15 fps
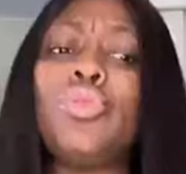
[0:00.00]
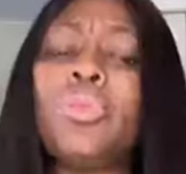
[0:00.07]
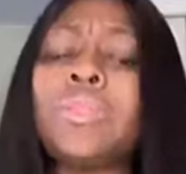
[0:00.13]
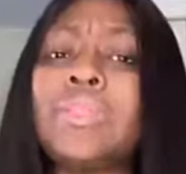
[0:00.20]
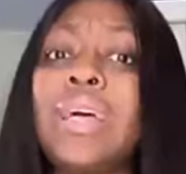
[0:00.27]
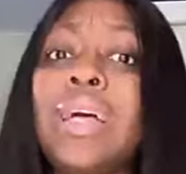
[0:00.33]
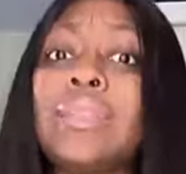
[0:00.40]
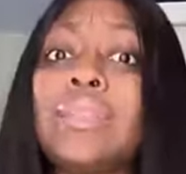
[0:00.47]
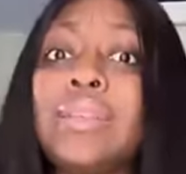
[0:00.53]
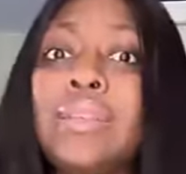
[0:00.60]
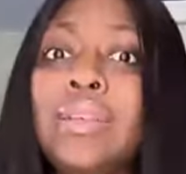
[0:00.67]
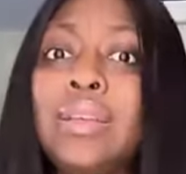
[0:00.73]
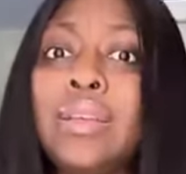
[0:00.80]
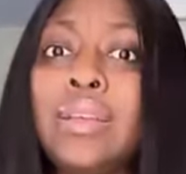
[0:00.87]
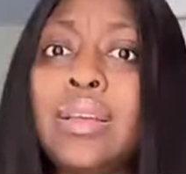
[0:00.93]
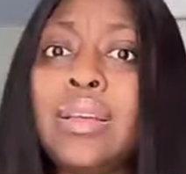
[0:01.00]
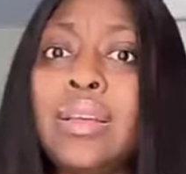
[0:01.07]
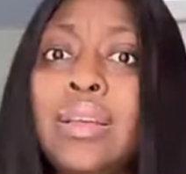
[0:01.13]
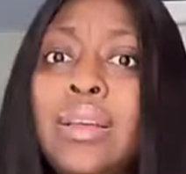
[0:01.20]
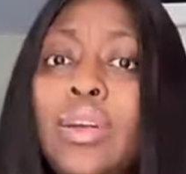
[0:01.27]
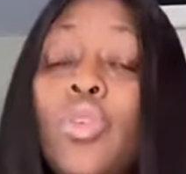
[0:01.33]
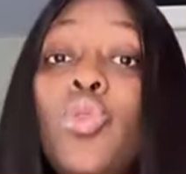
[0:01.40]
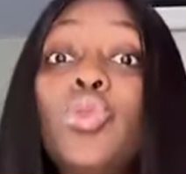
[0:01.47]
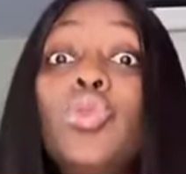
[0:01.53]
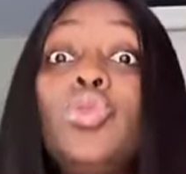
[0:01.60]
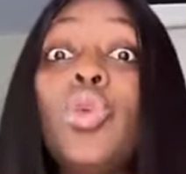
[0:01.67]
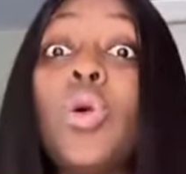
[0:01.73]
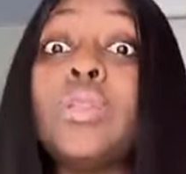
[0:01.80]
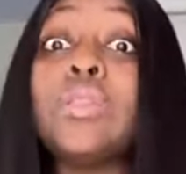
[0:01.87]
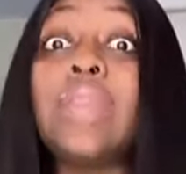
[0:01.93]
Who does that? Who
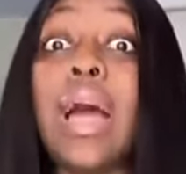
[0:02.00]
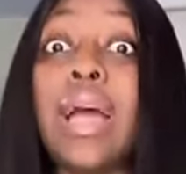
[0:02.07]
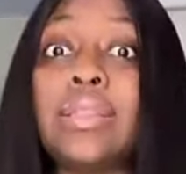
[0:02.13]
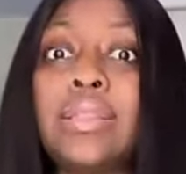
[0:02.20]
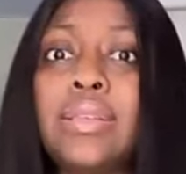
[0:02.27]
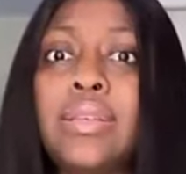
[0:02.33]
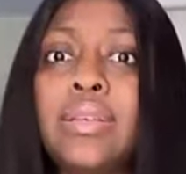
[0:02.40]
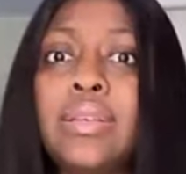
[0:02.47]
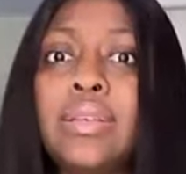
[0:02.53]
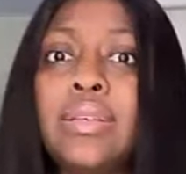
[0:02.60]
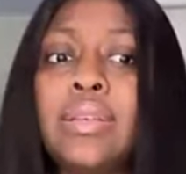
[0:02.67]
does that?